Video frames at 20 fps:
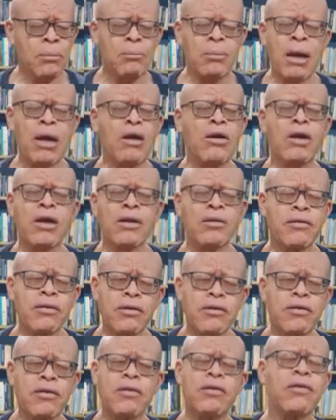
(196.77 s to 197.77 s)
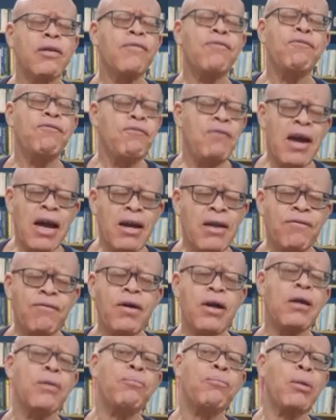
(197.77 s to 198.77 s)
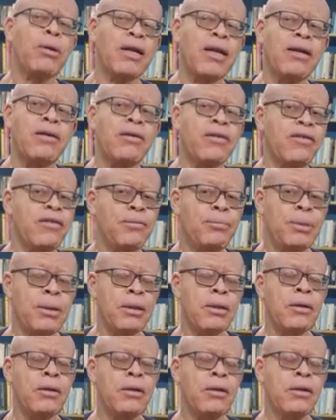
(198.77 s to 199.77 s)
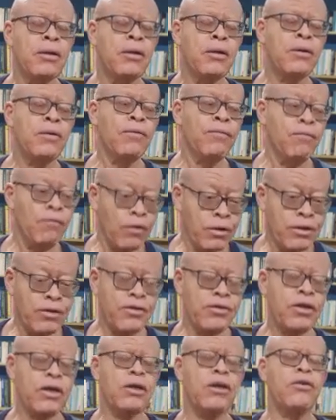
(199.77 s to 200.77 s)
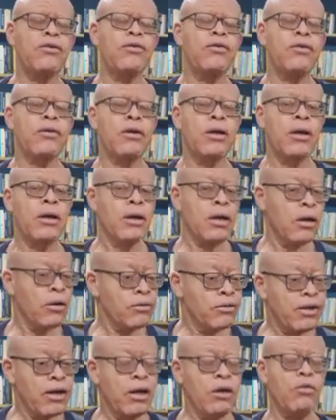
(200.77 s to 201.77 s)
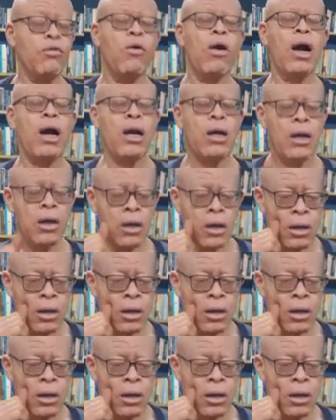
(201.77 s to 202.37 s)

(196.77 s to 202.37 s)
Bioethics is a very, very important discipline for this age. And I'll tell you why.